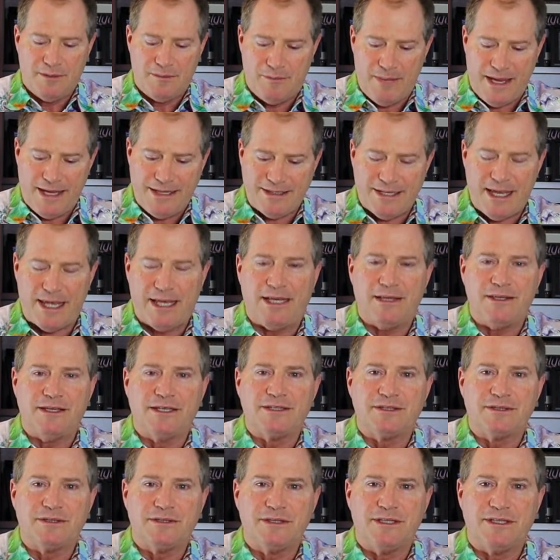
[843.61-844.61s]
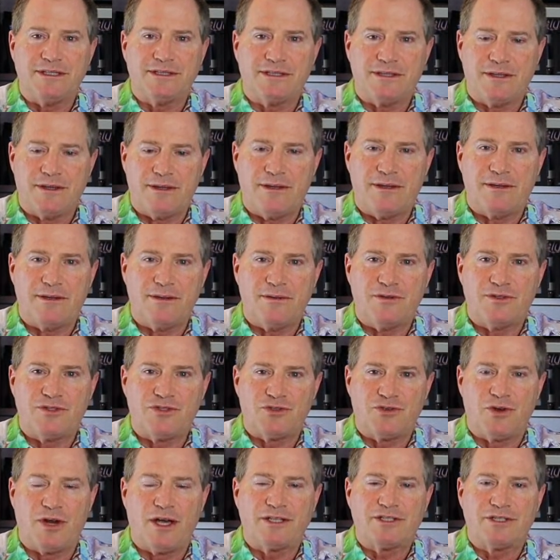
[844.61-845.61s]
maintaining this
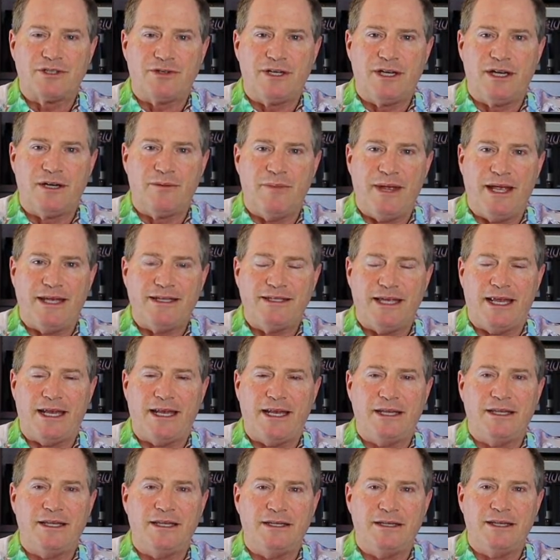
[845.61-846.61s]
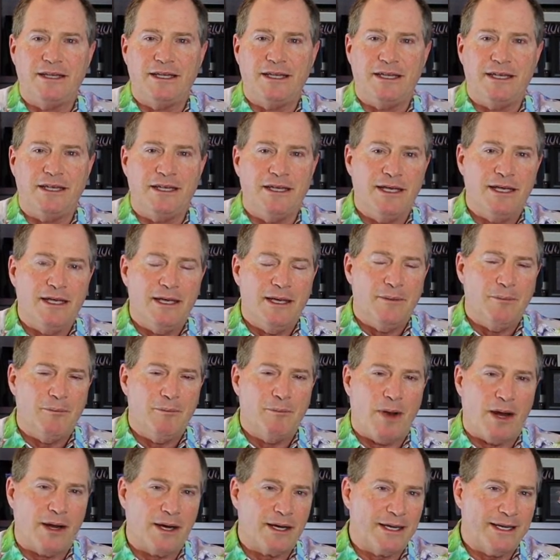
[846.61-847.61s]
structure here, maintaining the
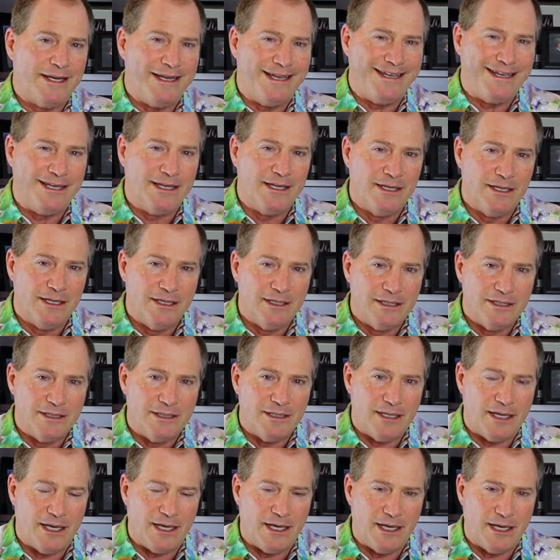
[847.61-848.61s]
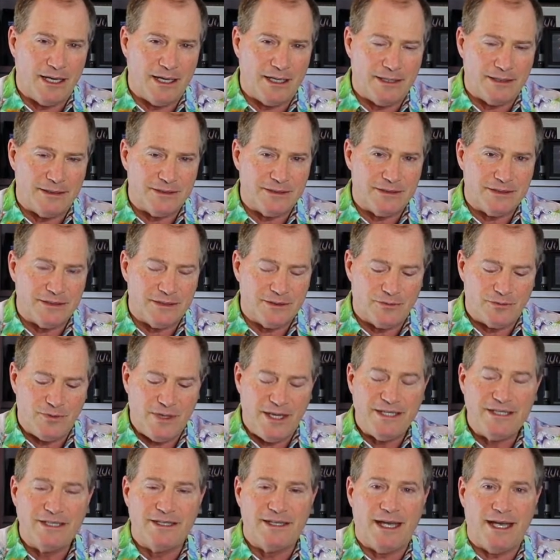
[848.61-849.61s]
marketing
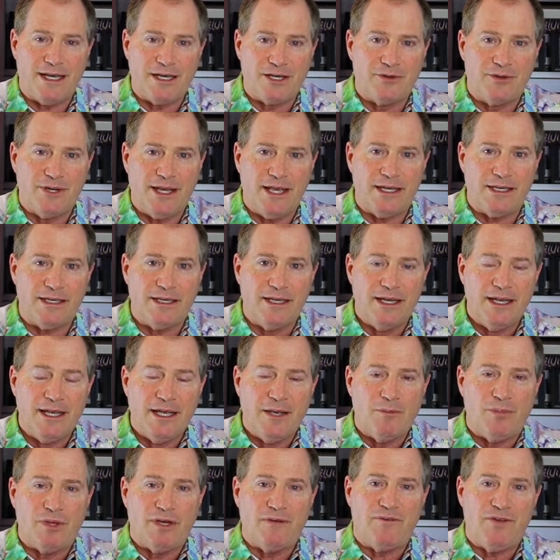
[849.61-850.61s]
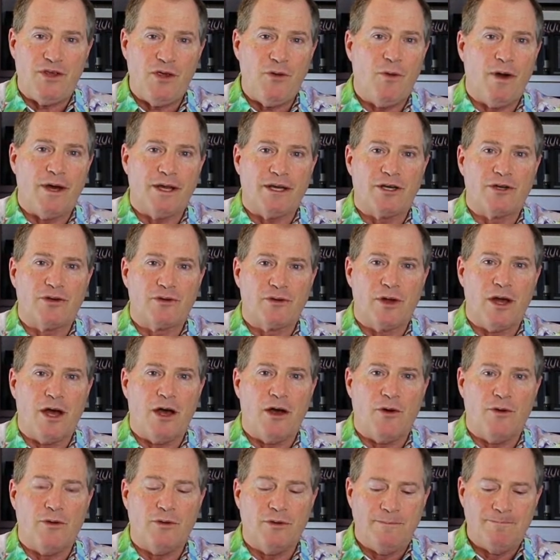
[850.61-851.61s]
region that you're in. But if you want to
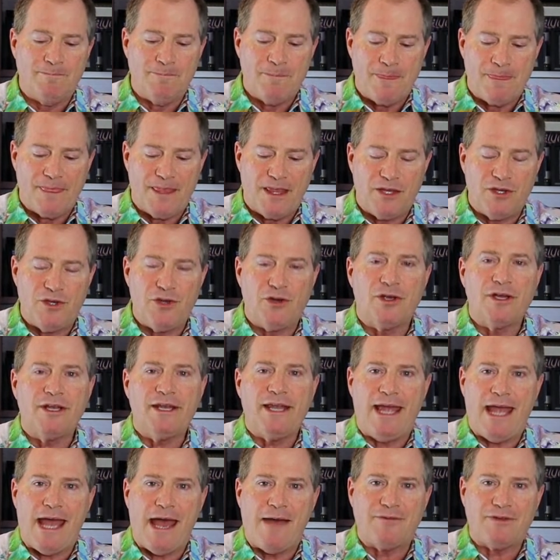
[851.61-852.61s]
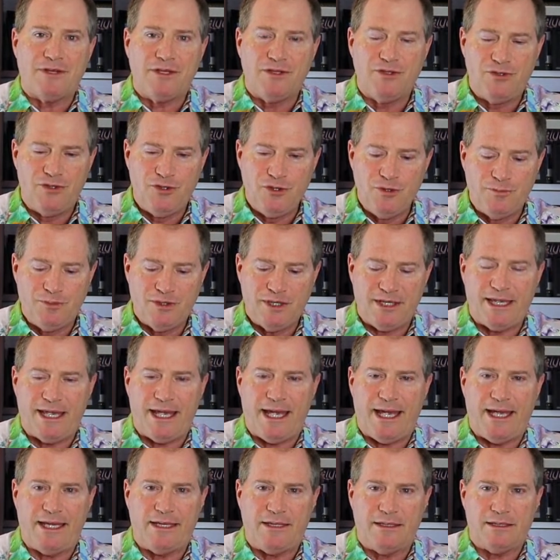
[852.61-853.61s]
grow, you're going to have to
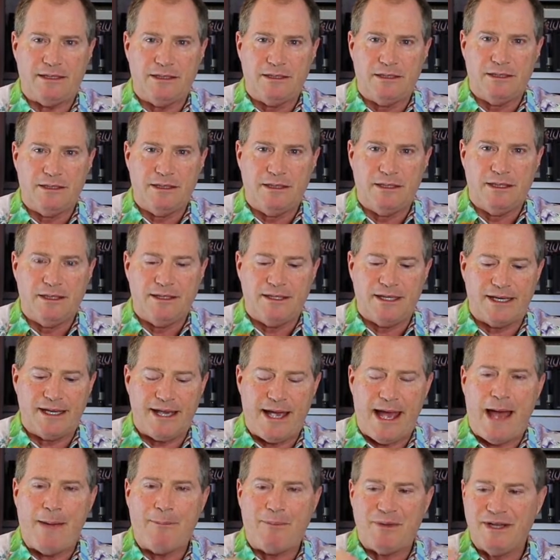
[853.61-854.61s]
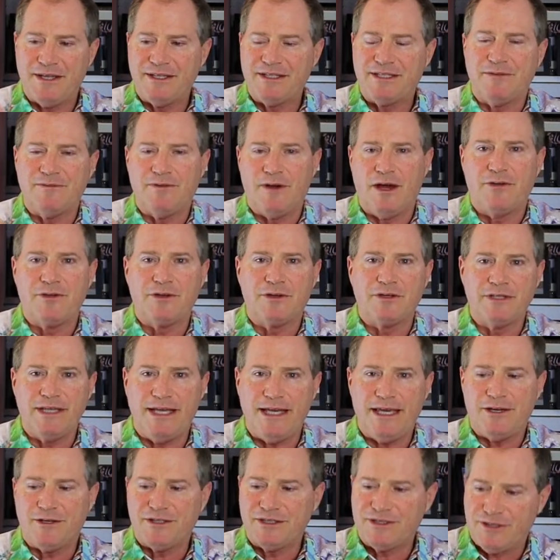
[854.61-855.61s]
duplicate the competence of other
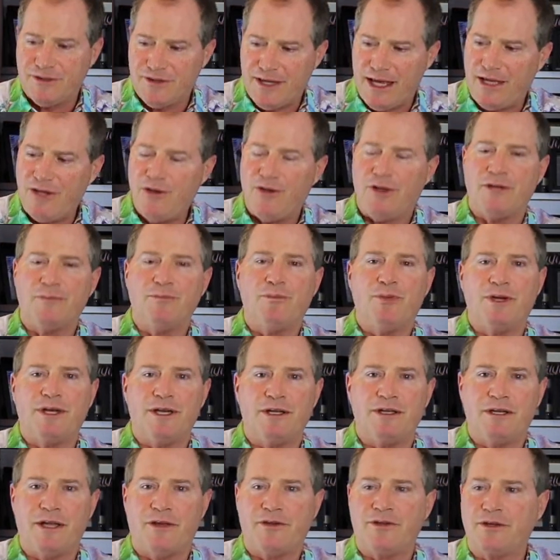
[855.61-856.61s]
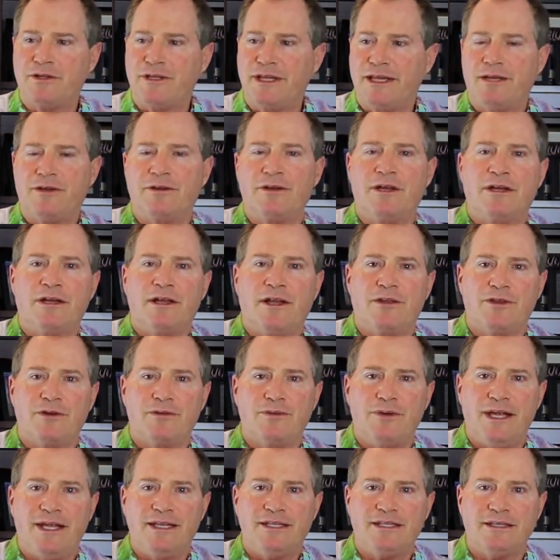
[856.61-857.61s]
leaders so that you can put another leader in another
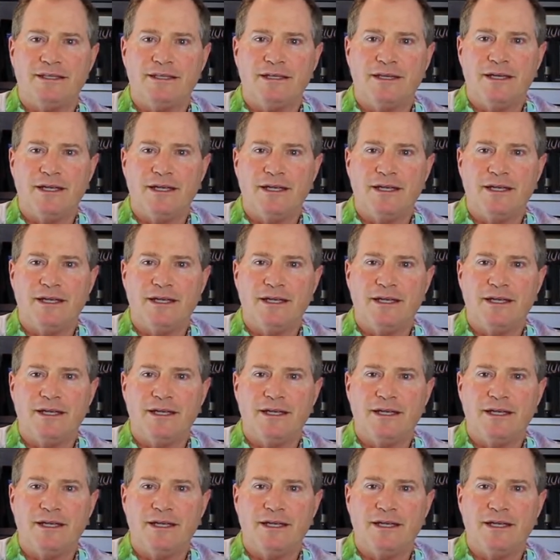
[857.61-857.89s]
region.